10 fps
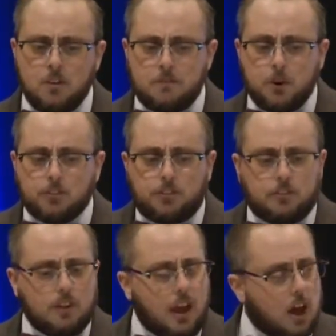
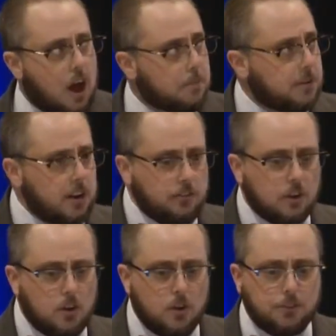Folks opted as
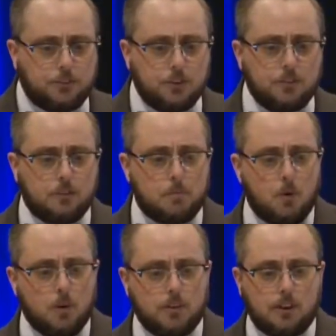a goal student
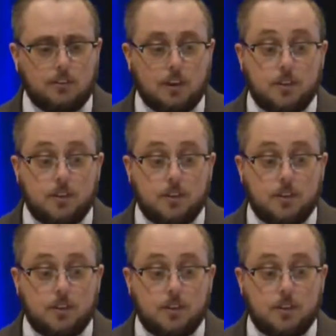support that is